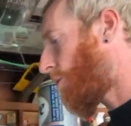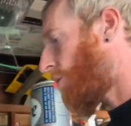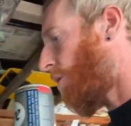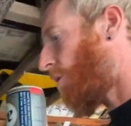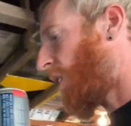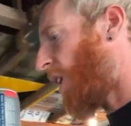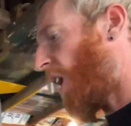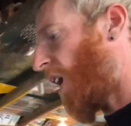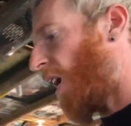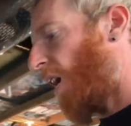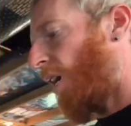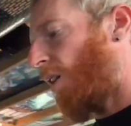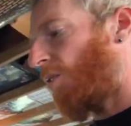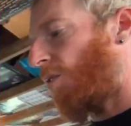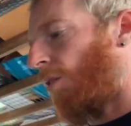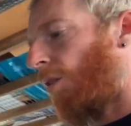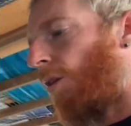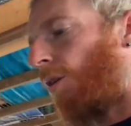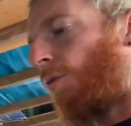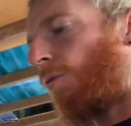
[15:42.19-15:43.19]
So yeah,
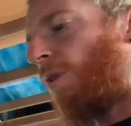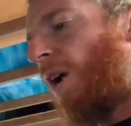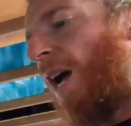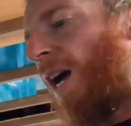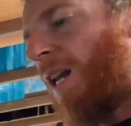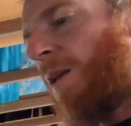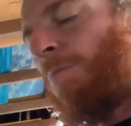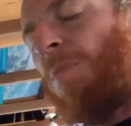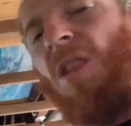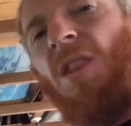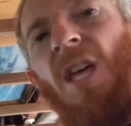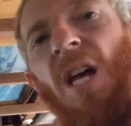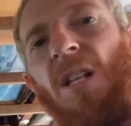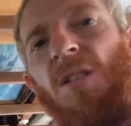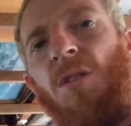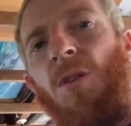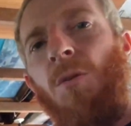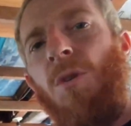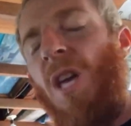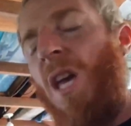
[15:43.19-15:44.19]
it's a little ratty, but
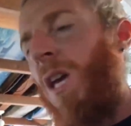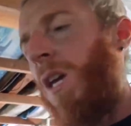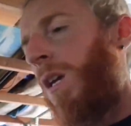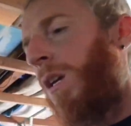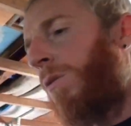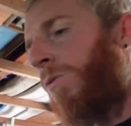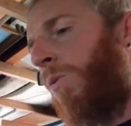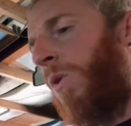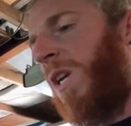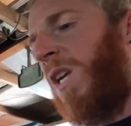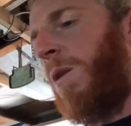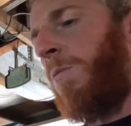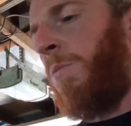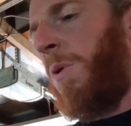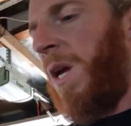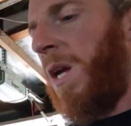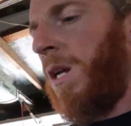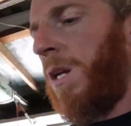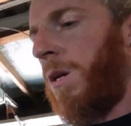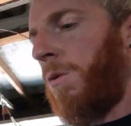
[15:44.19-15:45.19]
that's okay because we can
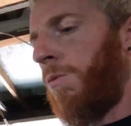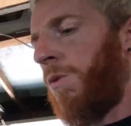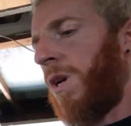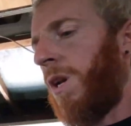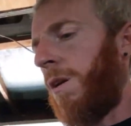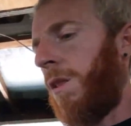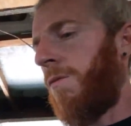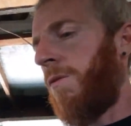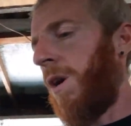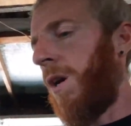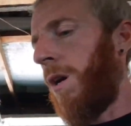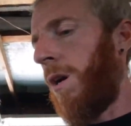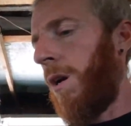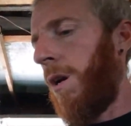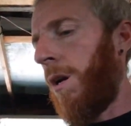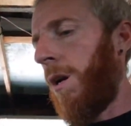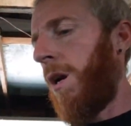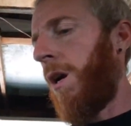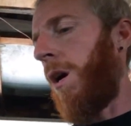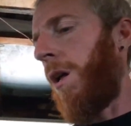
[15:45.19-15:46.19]
paint it whatever
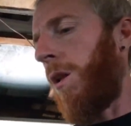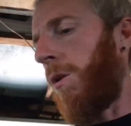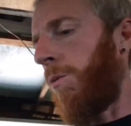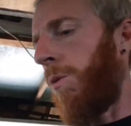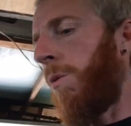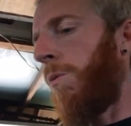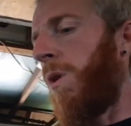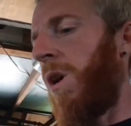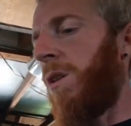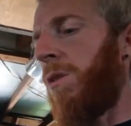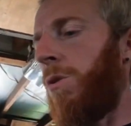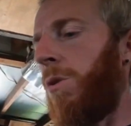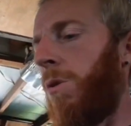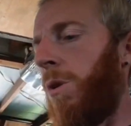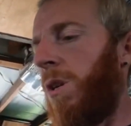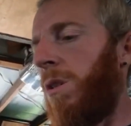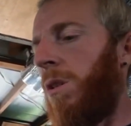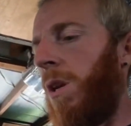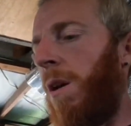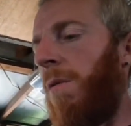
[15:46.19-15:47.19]
color we want to,
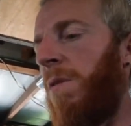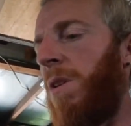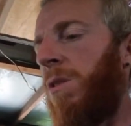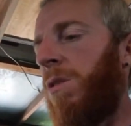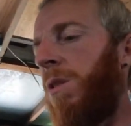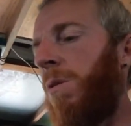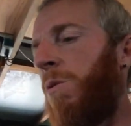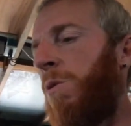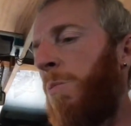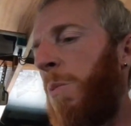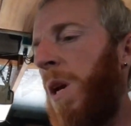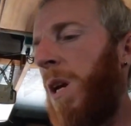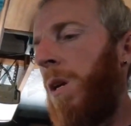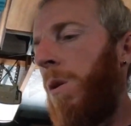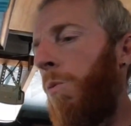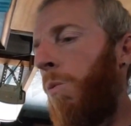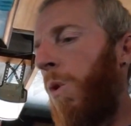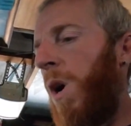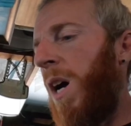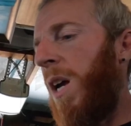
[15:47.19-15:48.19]
because obviously it was
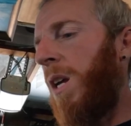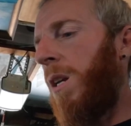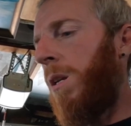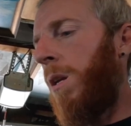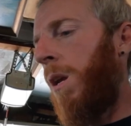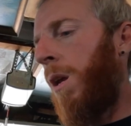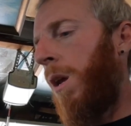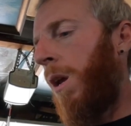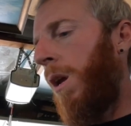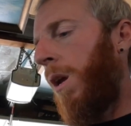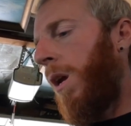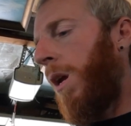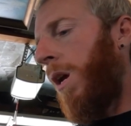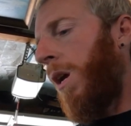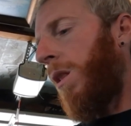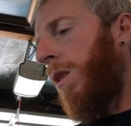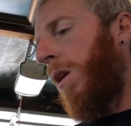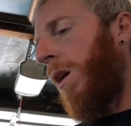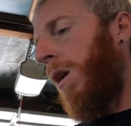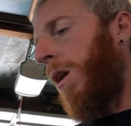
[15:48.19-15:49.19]
painted white.
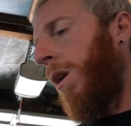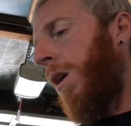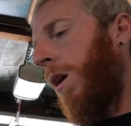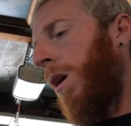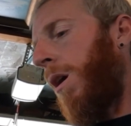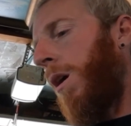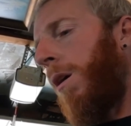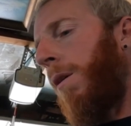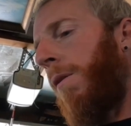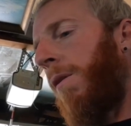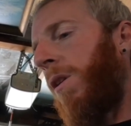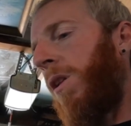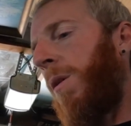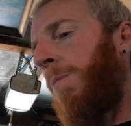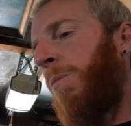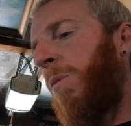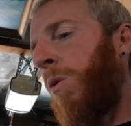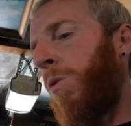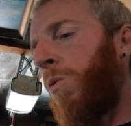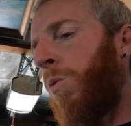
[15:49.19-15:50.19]
And then
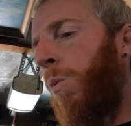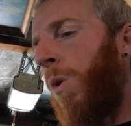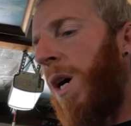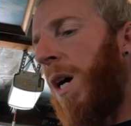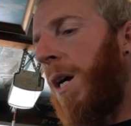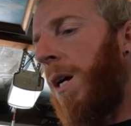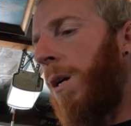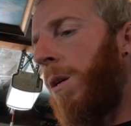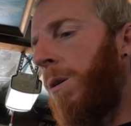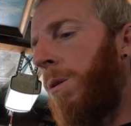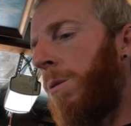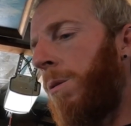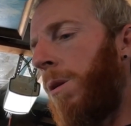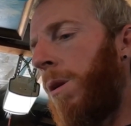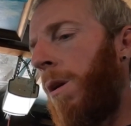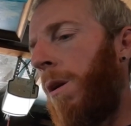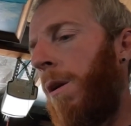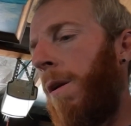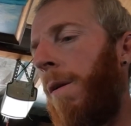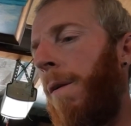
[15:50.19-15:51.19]
clip those wires,
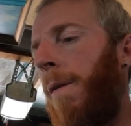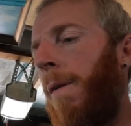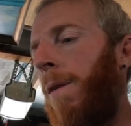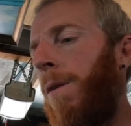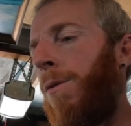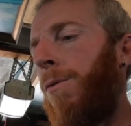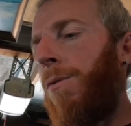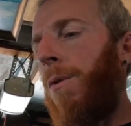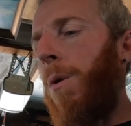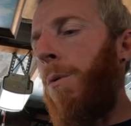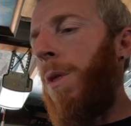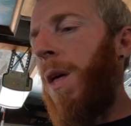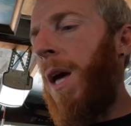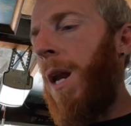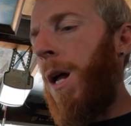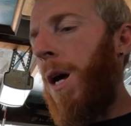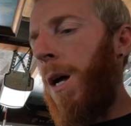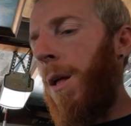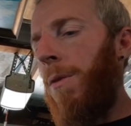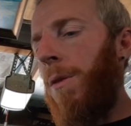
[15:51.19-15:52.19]
throw
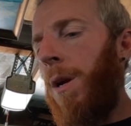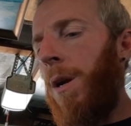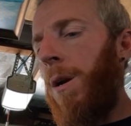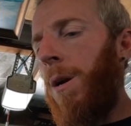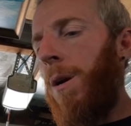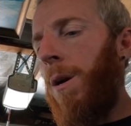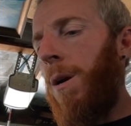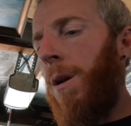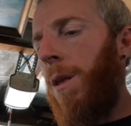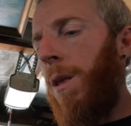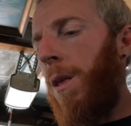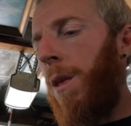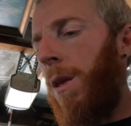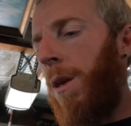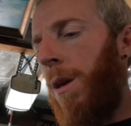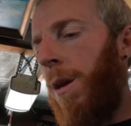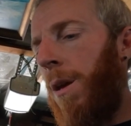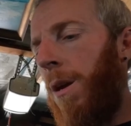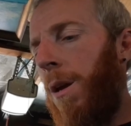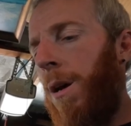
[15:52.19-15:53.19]
that on there,
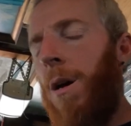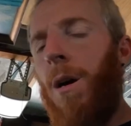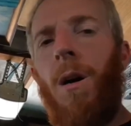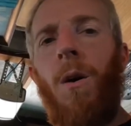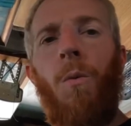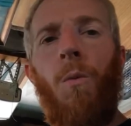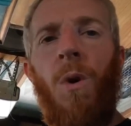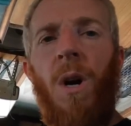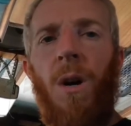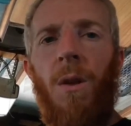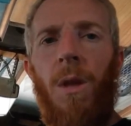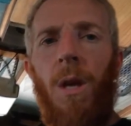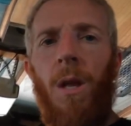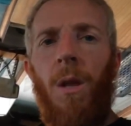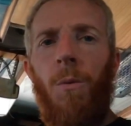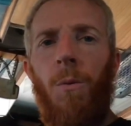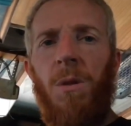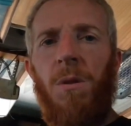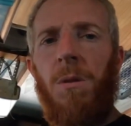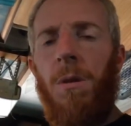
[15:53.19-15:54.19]
and wire the
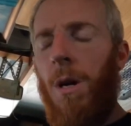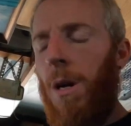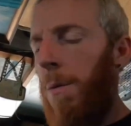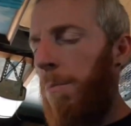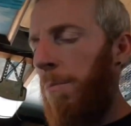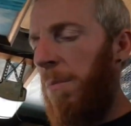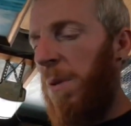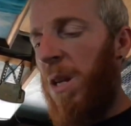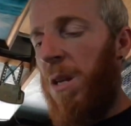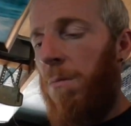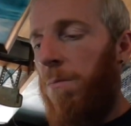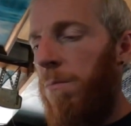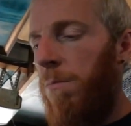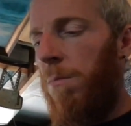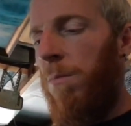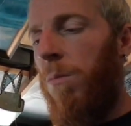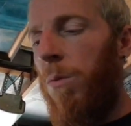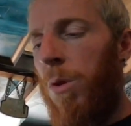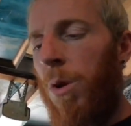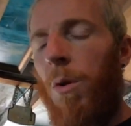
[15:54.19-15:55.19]
other ones up and
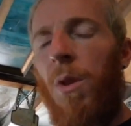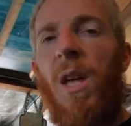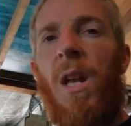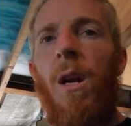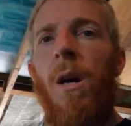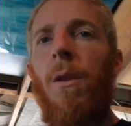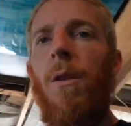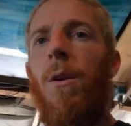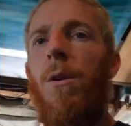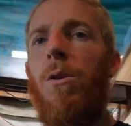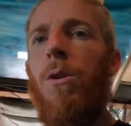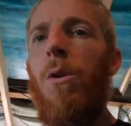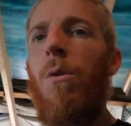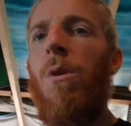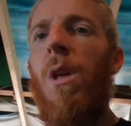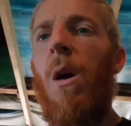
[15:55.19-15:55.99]
throw that on there too.